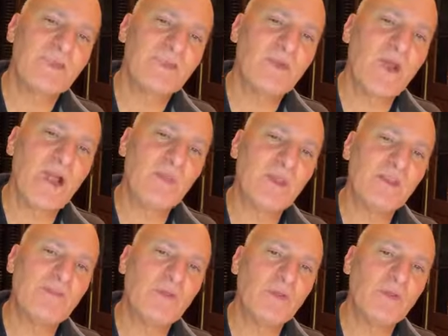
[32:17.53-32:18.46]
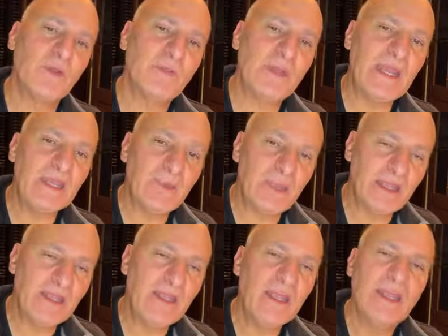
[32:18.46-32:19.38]
So I'm looking forward to it. But
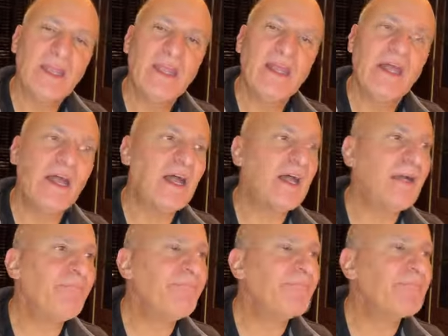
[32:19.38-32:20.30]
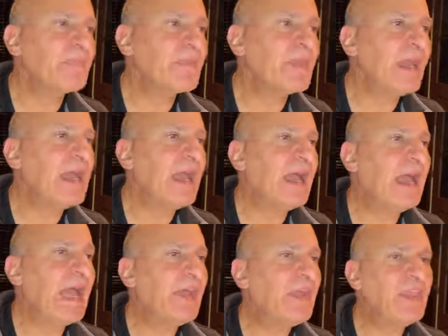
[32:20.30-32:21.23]
anyway,
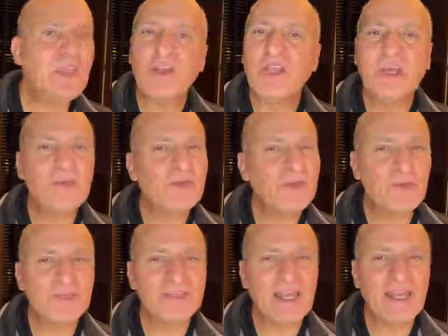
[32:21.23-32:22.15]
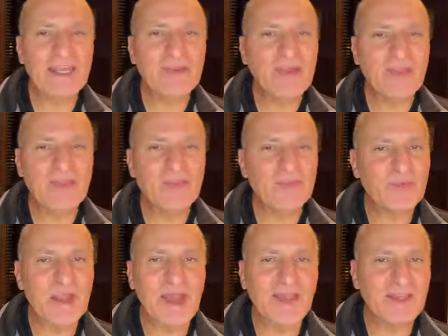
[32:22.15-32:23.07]
I think you're going to be so excited about this
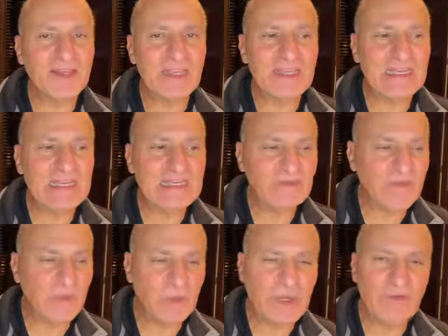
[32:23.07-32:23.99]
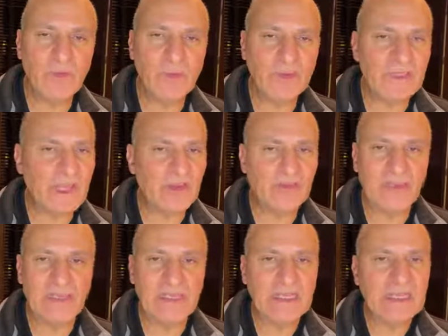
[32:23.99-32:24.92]
product. It is, from what everyone
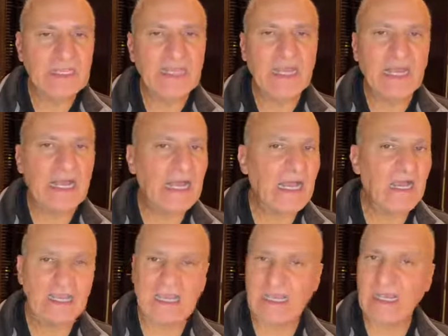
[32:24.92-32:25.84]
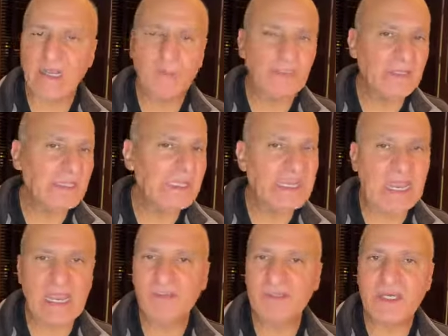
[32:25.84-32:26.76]
tells me, a complete
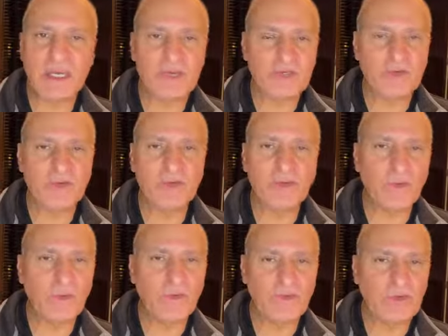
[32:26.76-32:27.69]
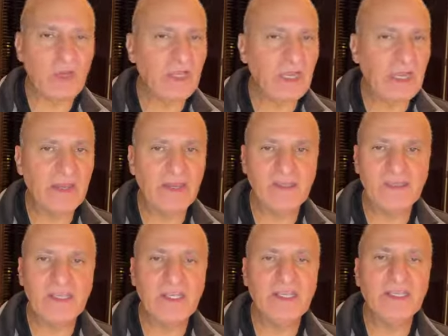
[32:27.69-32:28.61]
game changer for the jawline and the
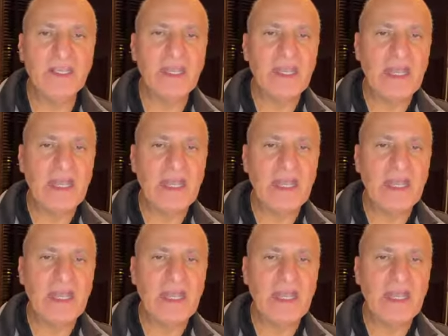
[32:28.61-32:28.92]
chin,